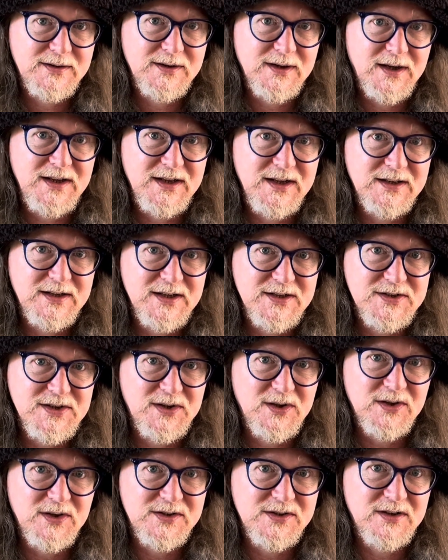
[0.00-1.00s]
I think there's a
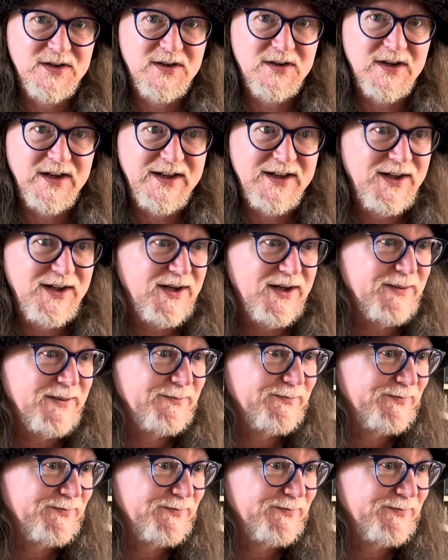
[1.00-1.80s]
lot to like here,